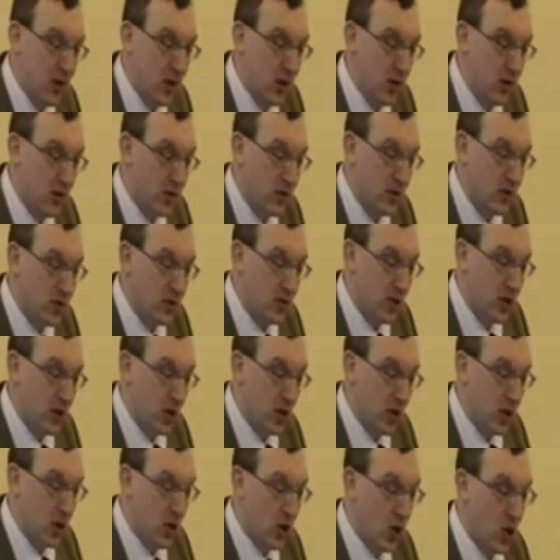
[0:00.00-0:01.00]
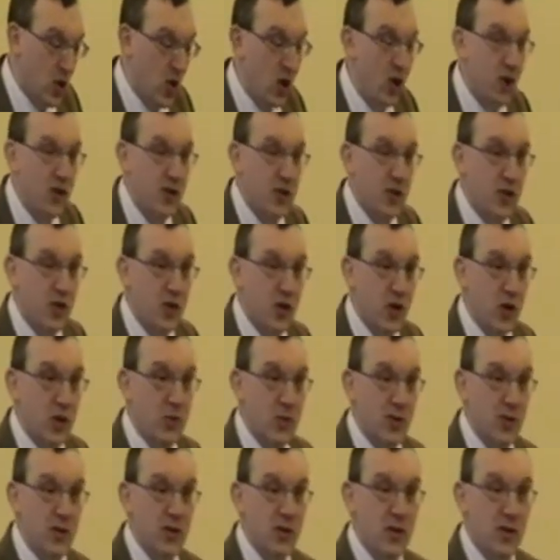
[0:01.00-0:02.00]
because God
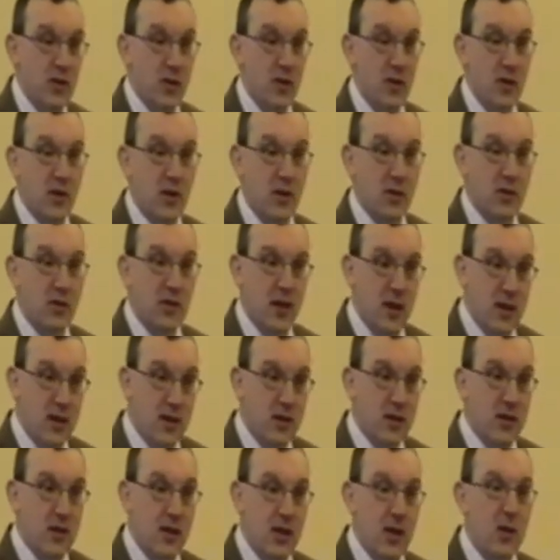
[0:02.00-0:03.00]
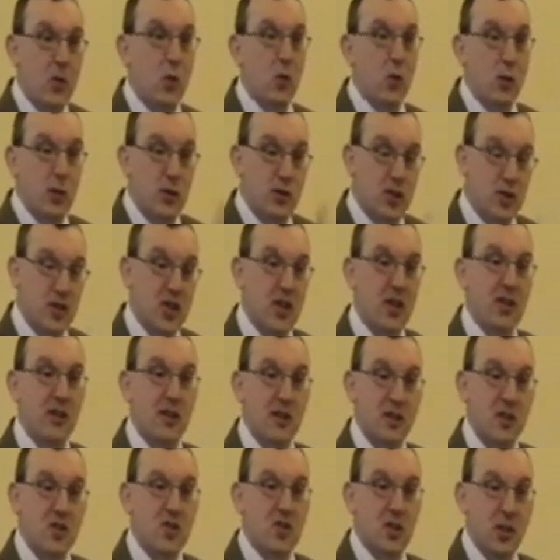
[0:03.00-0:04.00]
determined that He would
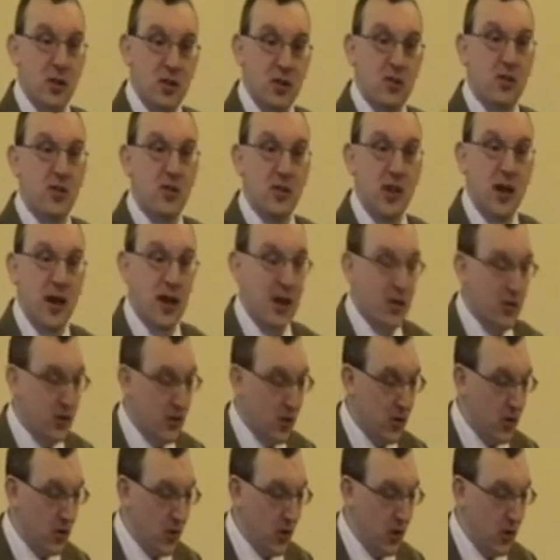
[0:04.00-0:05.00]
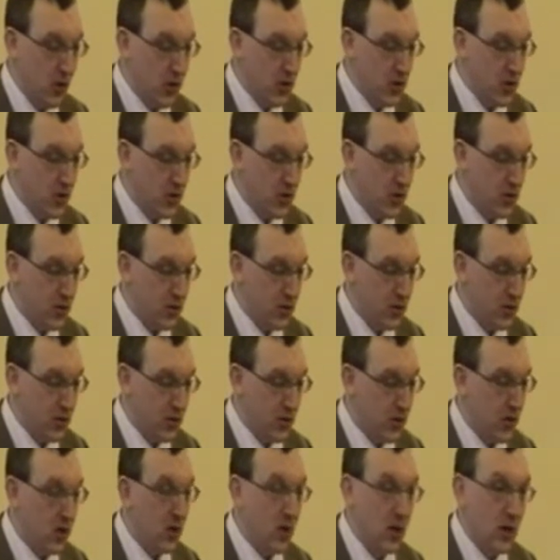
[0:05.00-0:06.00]
send His Son to die on the cross.
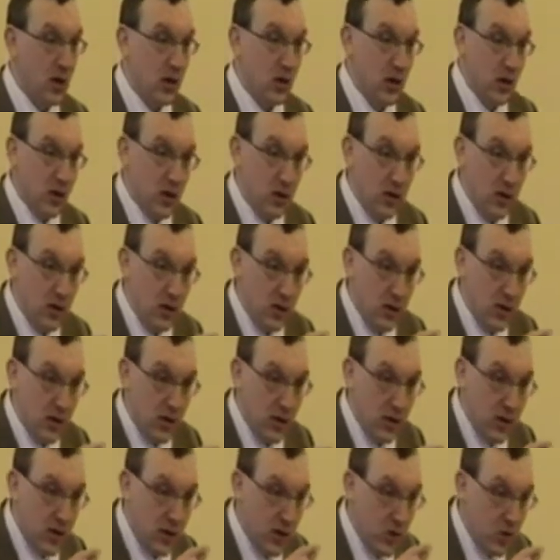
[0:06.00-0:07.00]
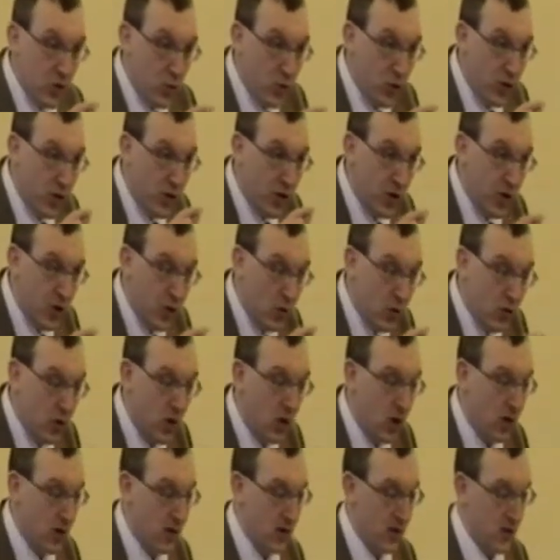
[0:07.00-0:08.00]
It's rooted in who
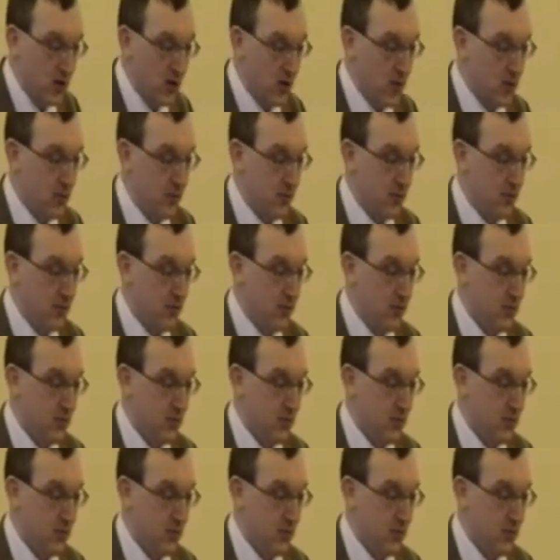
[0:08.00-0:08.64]
God is.